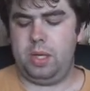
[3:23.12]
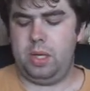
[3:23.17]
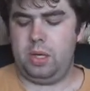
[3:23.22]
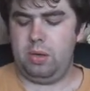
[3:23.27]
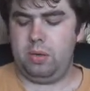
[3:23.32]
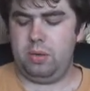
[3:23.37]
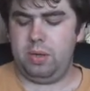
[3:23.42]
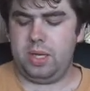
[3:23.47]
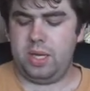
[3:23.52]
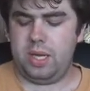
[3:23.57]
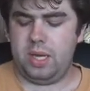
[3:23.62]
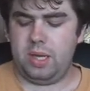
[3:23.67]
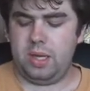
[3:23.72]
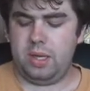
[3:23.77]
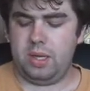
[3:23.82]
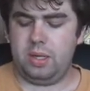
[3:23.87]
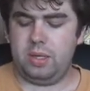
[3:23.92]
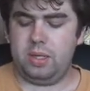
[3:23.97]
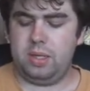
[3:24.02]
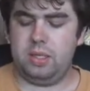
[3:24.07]

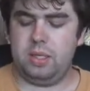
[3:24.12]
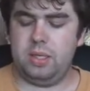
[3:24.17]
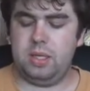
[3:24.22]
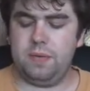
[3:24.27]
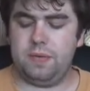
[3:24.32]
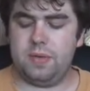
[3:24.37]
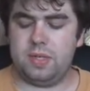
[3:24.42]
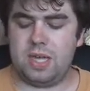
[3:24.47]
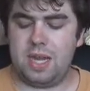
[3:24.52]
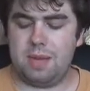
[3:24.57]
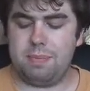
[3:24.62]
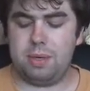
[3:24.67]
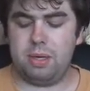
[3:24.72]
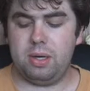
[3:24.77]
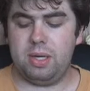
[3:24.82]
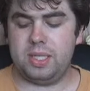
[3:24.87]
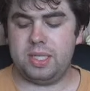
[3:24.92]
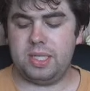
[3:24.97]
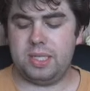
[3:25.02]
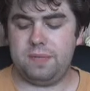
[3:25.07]
the different time
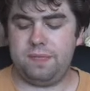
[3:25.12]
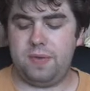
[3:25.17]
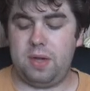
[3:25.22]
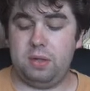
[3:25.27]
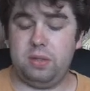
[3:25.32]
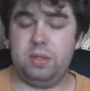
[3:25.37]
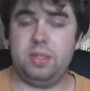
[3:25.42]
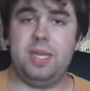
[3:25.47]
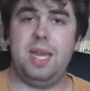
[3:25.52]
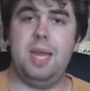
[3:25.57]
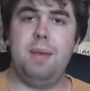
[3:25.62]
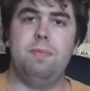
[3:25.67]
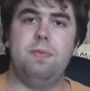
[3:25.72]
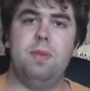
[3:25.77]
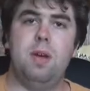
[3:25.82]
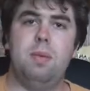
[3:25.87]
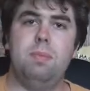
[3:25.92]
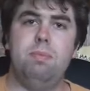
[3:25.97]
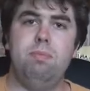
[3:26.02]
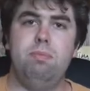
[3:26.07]
periods that the fossils came
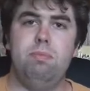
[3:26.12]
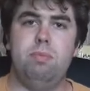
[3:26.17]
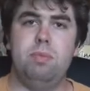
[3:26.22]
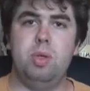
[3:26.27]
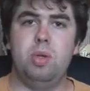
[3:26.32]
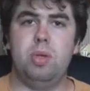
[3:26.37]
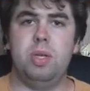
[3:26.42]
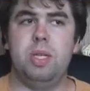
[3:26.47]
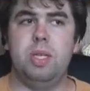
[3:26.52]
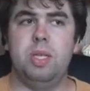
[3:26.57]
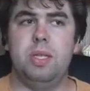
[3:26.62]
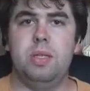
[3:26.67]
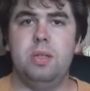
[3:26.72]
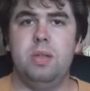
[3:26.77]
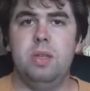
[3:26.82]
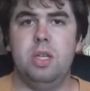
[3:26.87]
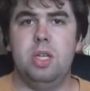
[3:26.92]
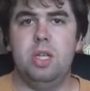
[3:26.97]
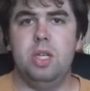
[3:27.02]
from. You could